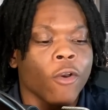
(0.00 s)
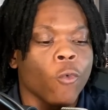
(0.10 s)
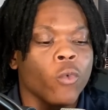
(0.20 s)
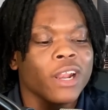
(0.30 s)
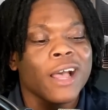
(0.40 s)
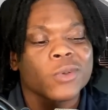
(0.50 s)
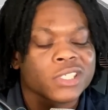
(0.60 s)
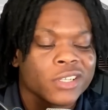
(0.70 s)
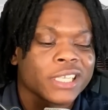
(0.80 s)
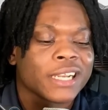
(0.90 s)
when I
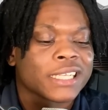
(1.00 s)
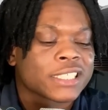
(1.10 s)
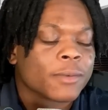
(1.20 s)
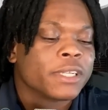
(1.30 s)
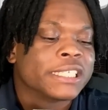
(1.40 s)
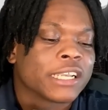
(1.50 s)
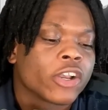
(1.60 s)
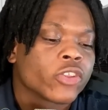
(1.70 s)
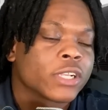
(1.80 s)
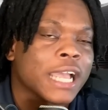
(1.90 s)
was looking at some of these
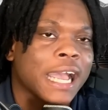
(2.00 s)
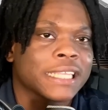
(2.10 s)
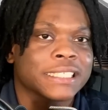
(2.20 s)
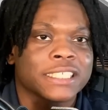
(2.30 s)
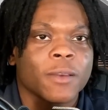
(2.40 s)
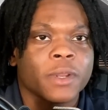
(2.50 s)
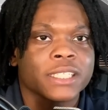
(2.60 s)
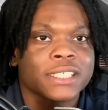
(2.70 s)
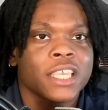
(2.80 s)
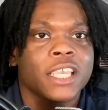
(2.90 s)
other guys and some of
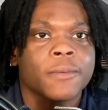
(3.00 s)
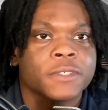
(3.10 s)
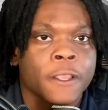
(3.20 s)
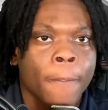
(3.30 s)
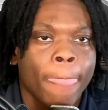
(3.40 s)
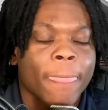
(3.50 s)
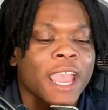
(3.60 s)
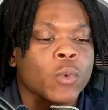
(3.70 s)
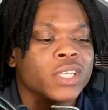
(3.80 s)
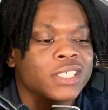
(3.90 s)
the teams
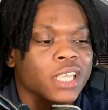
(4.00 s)
that we